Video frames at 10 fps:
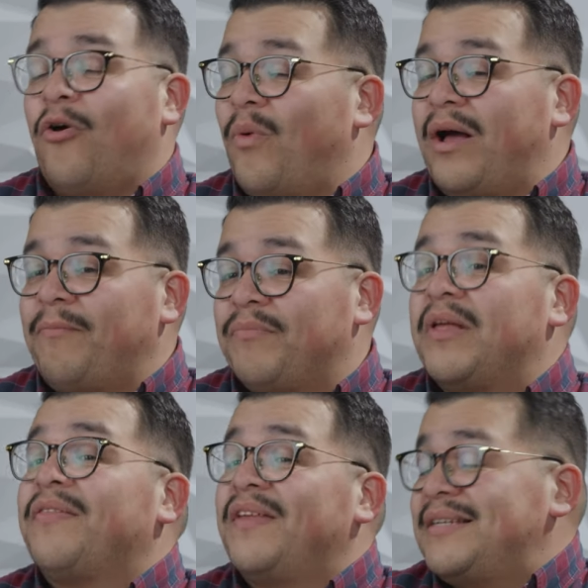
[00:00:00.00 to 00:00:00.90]
Well,
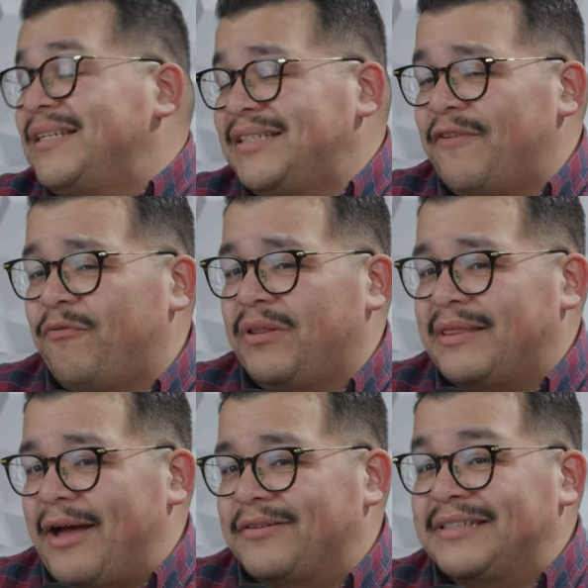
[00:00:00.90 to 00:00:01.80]
the DTF
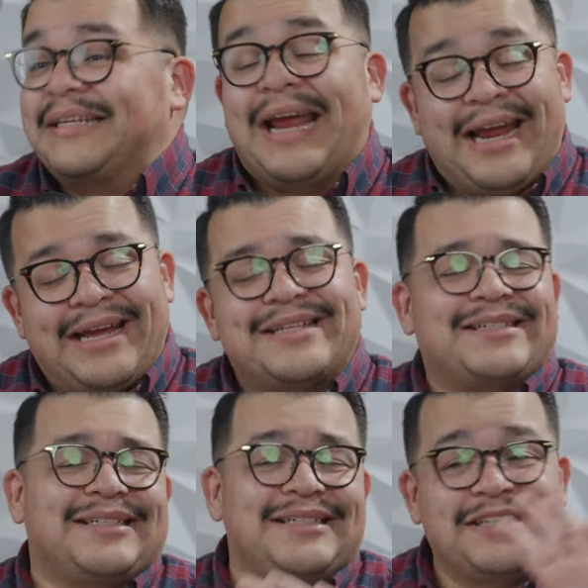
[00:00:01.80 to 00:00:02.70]
1000 and
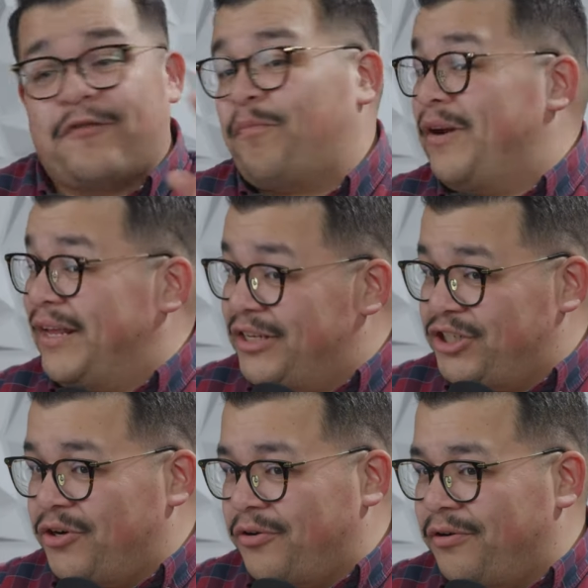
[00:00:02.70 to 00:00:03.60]
DTF printing in
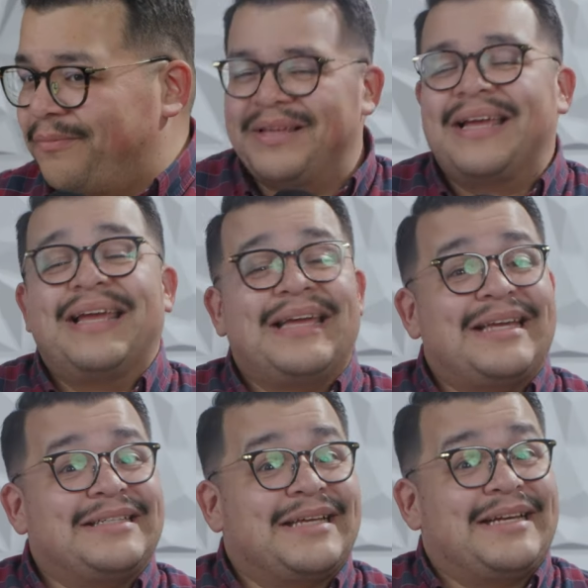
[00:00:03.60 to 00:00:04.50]
general
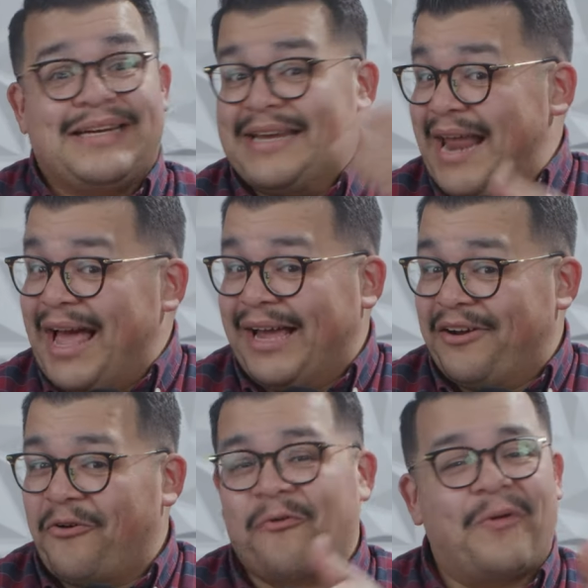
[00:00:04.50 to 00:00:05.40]
is not
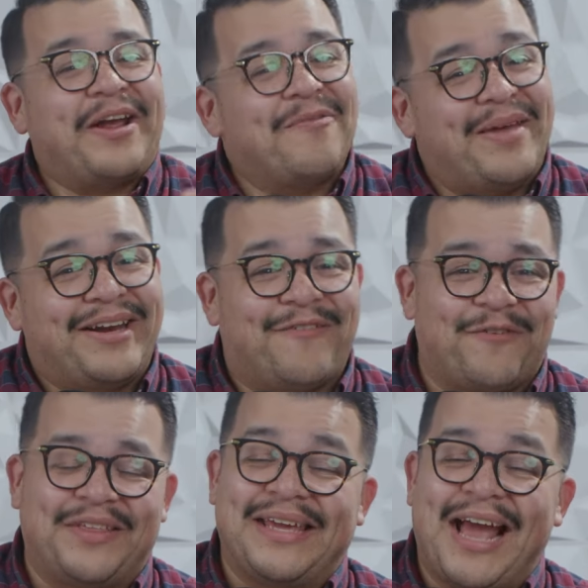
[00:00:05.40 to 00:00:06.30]
recommended
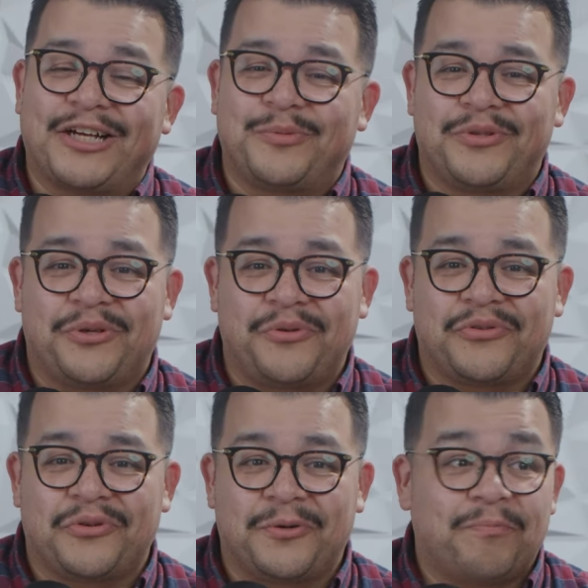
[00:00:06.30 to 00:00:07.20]
for the casual
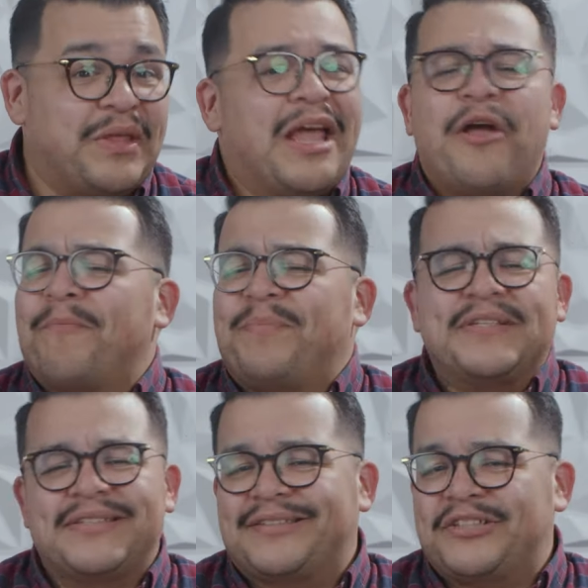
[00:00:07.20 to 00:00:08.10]
user,
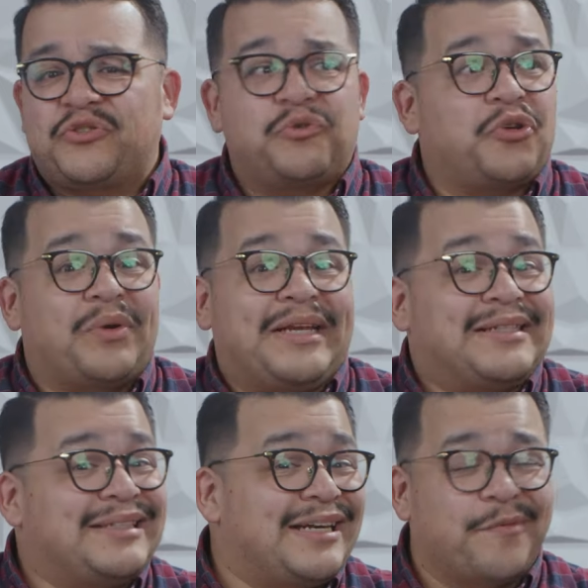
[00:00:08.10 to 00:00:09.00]
businesses who don't
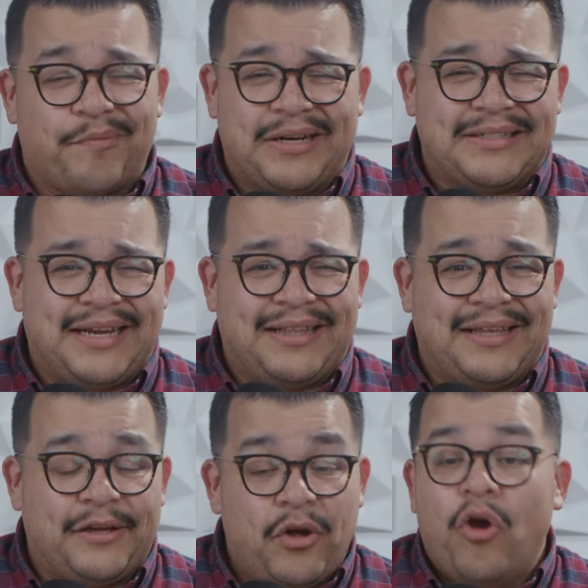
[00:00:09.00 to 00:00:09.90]
intend to print
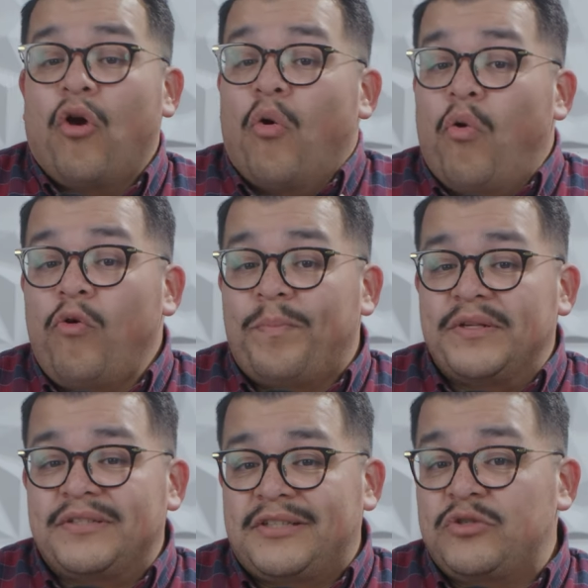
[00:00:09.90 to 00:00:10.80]
daily, or
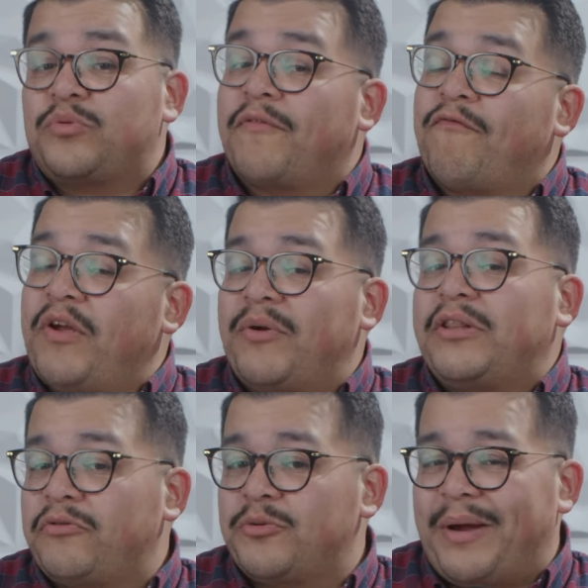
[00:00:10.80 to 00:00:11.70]
businesses with a very
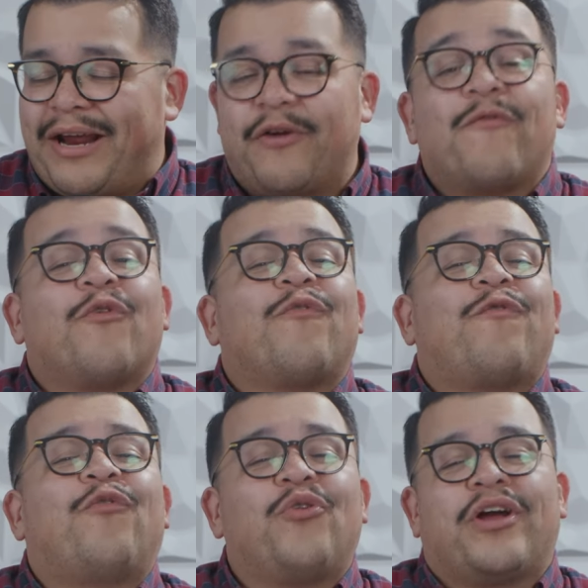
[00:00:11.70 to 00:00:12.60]
low demand for
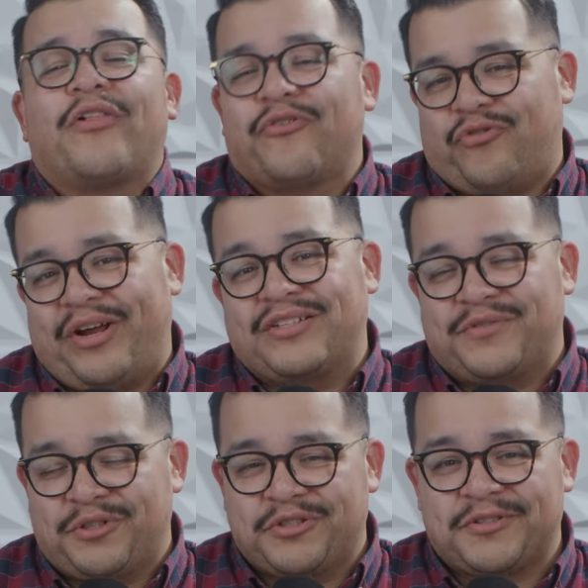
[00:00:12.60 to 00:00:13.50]
full color
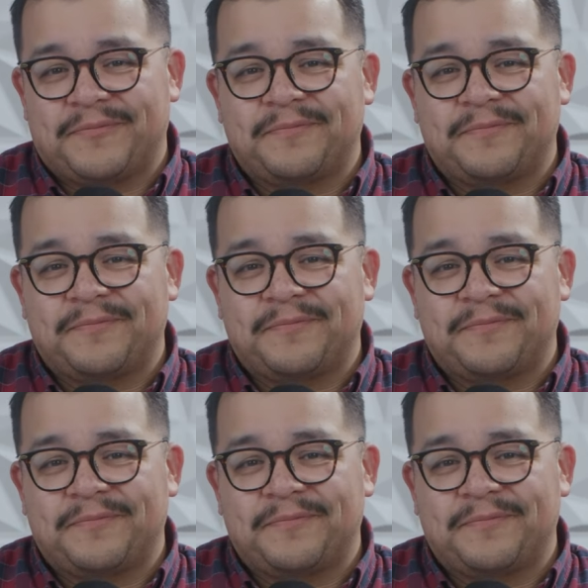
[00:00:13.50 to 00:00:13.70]
transfers.